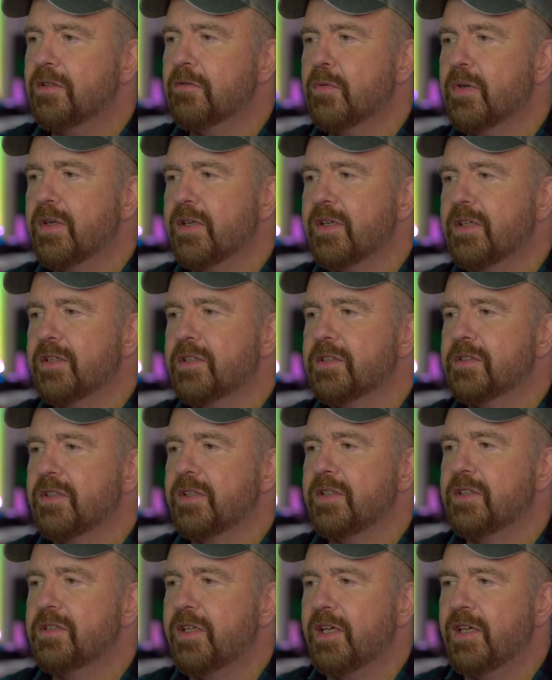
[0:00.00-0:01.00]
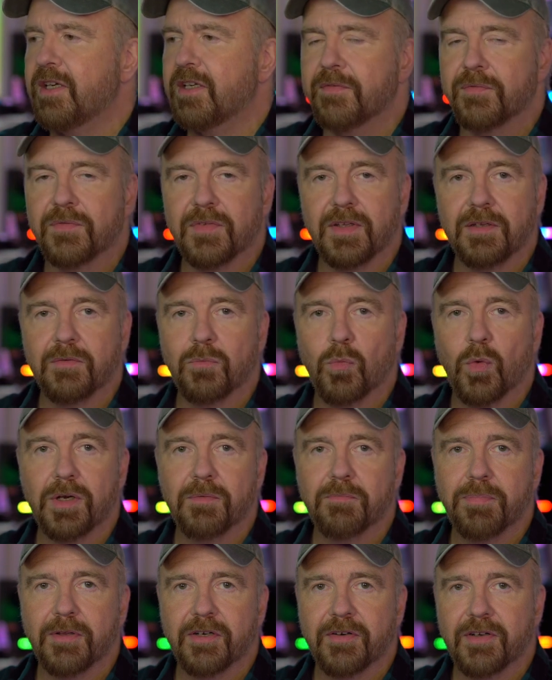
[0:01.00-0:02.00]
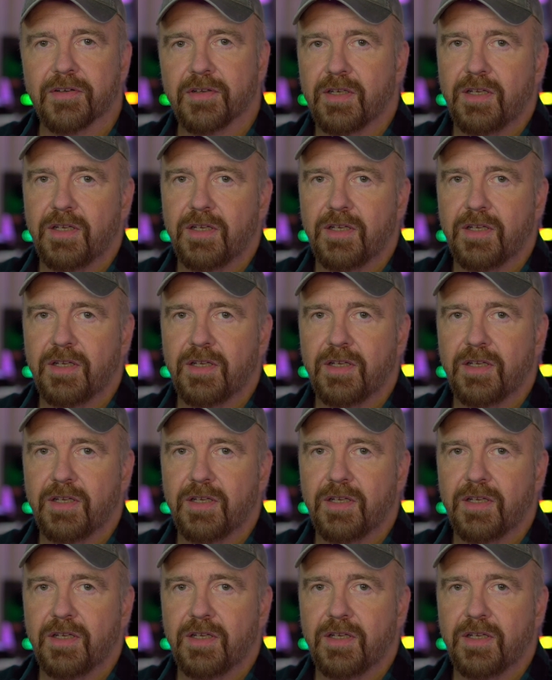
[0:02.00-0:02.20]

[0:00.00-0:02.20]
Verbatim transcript: One is the state of the one-player LED,